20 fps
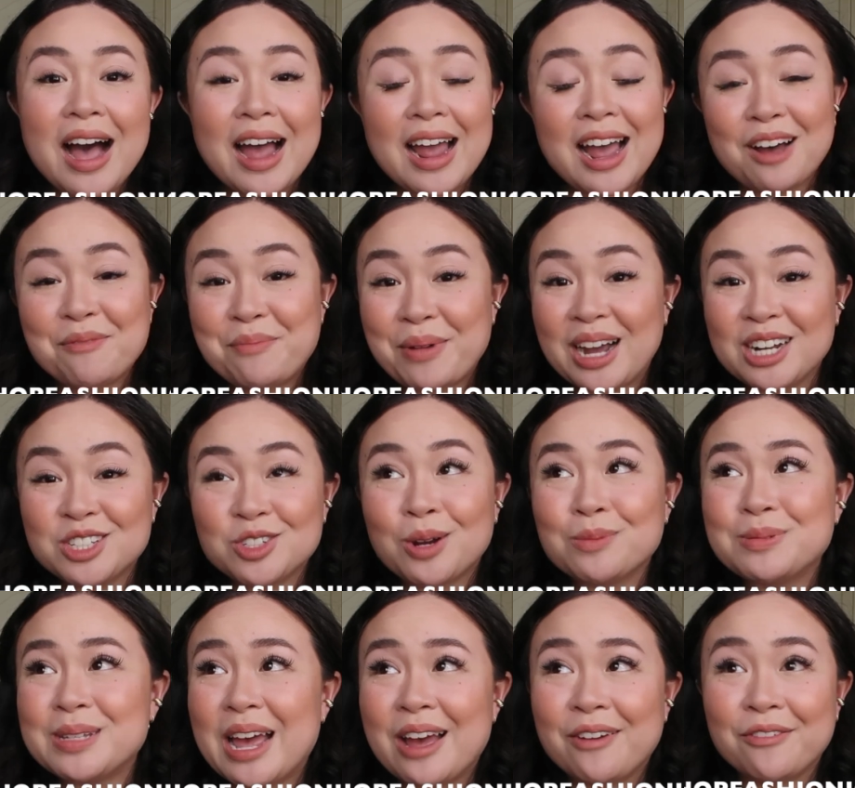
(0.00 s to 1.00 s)
I have bag
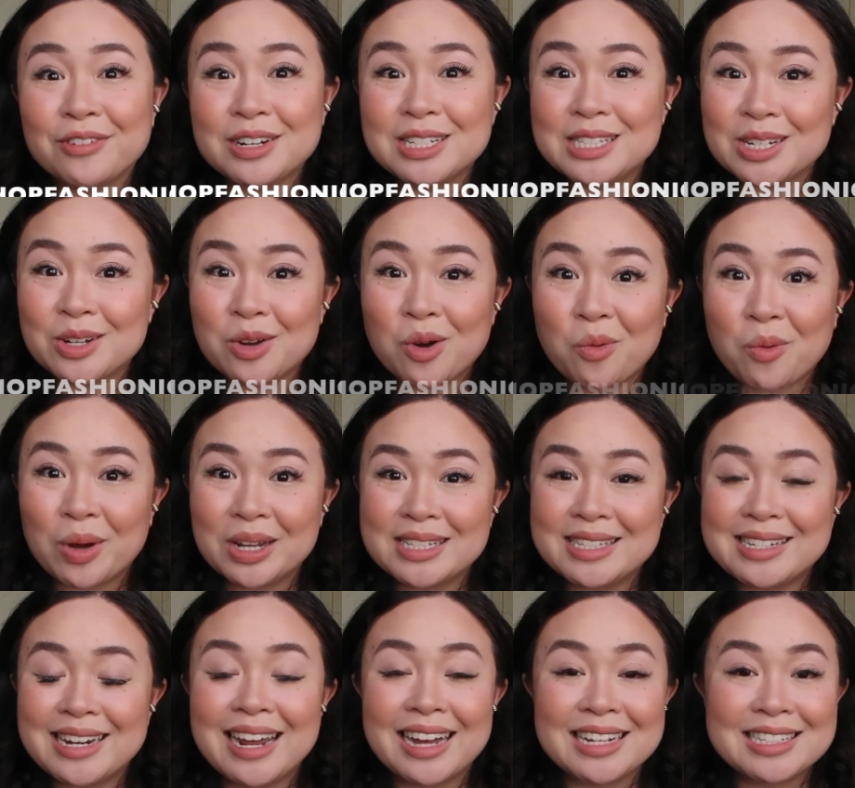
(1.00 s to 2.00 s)
drops every single
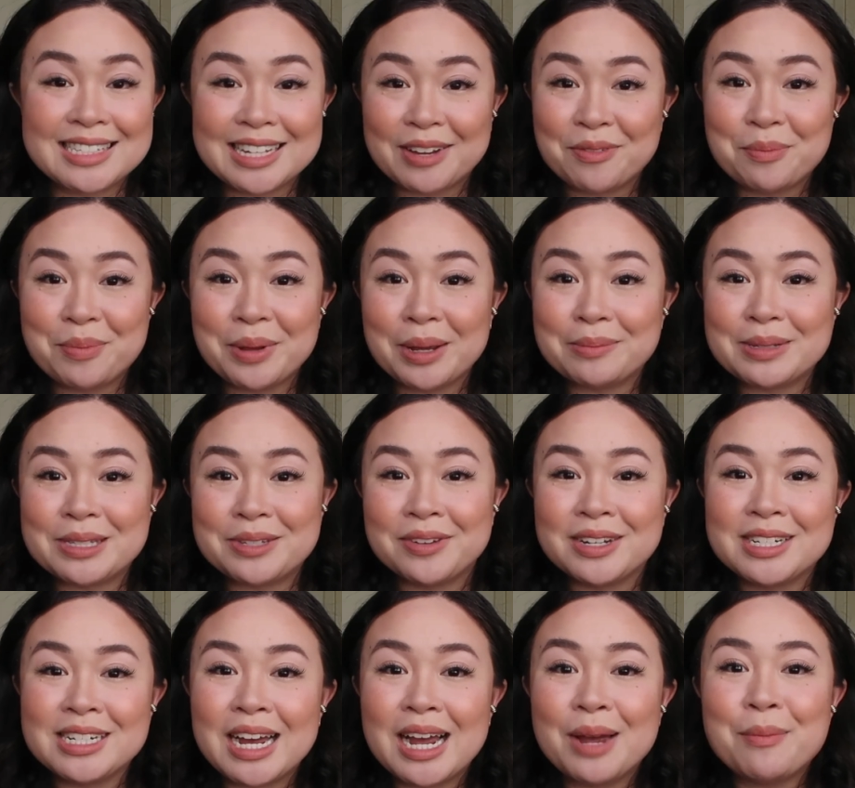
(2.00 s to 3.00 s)
Wednesday at 7 p.m.
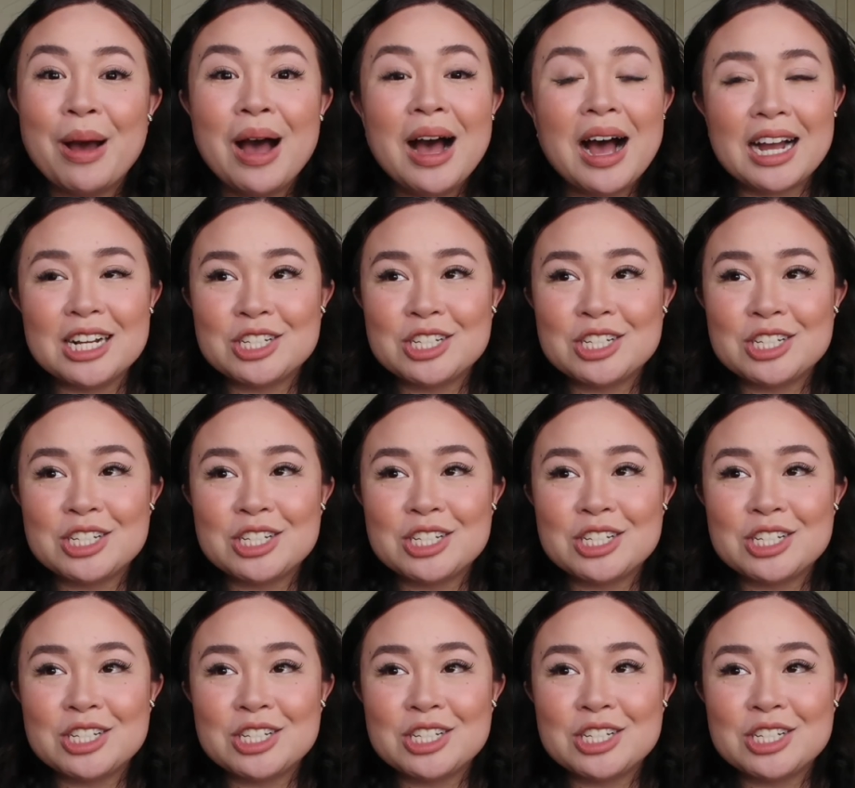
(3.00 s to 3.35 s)
Pacific time.